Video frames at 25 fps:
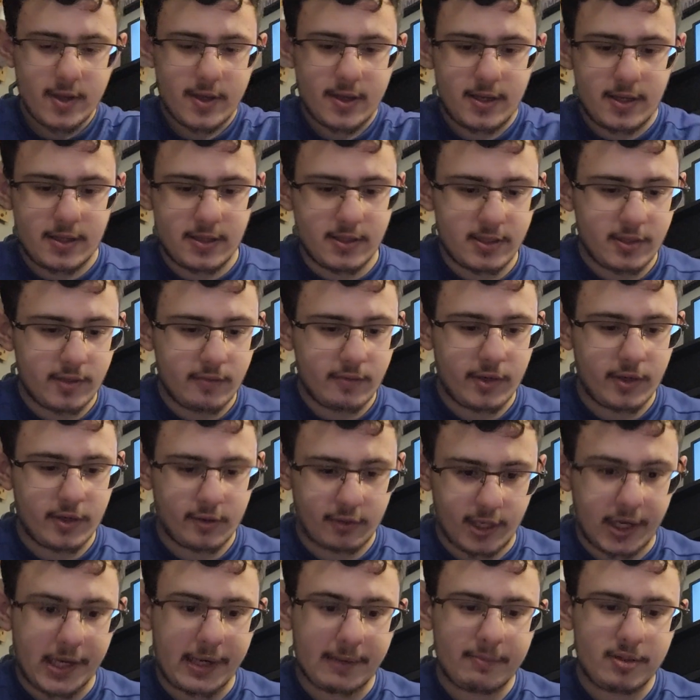And then you want to
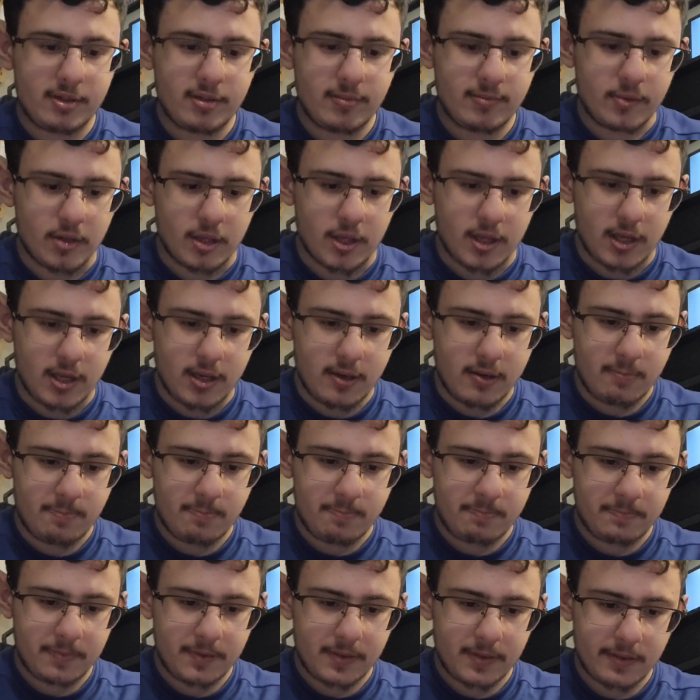grab the
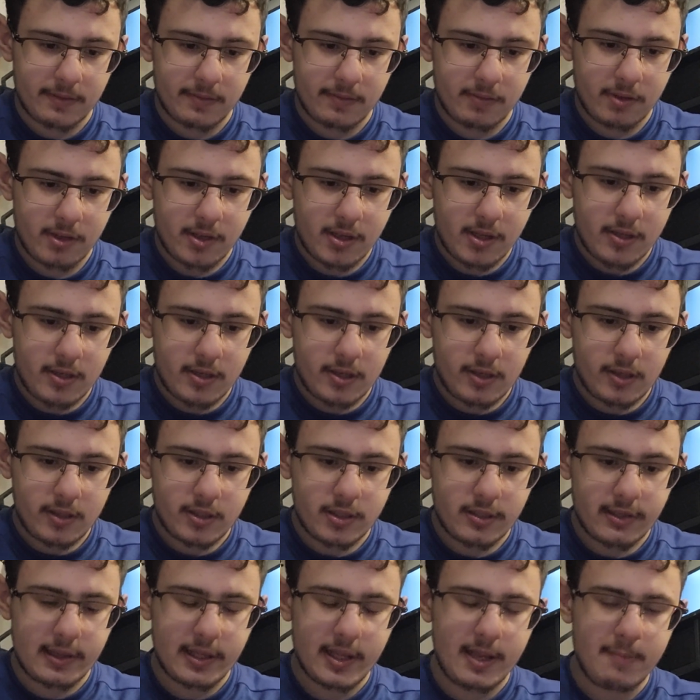
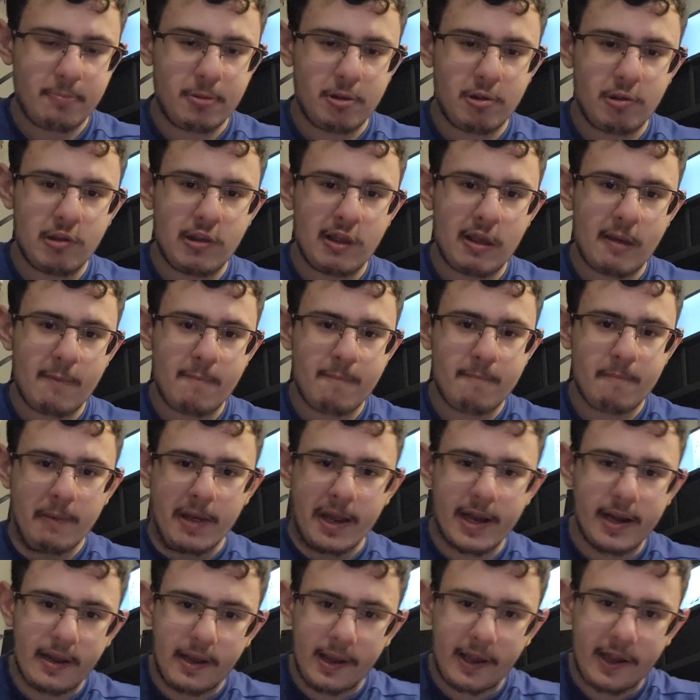sleepy
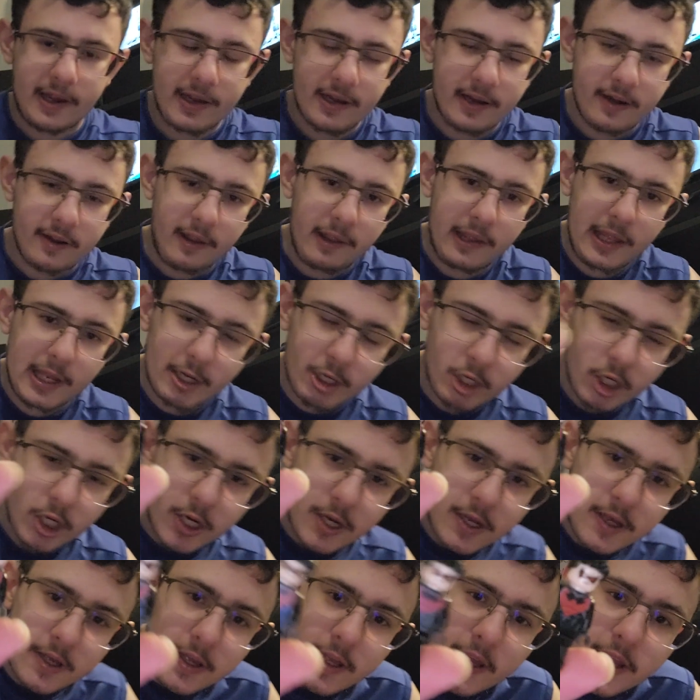bedhead
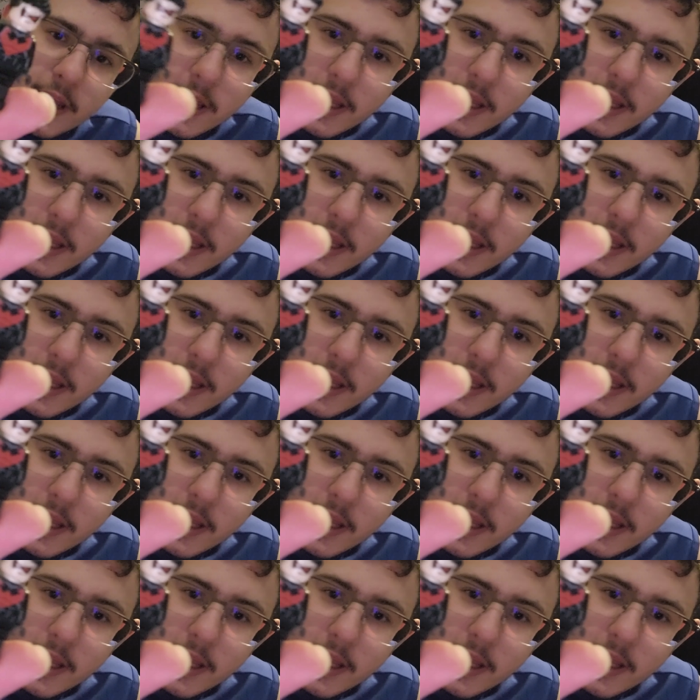hair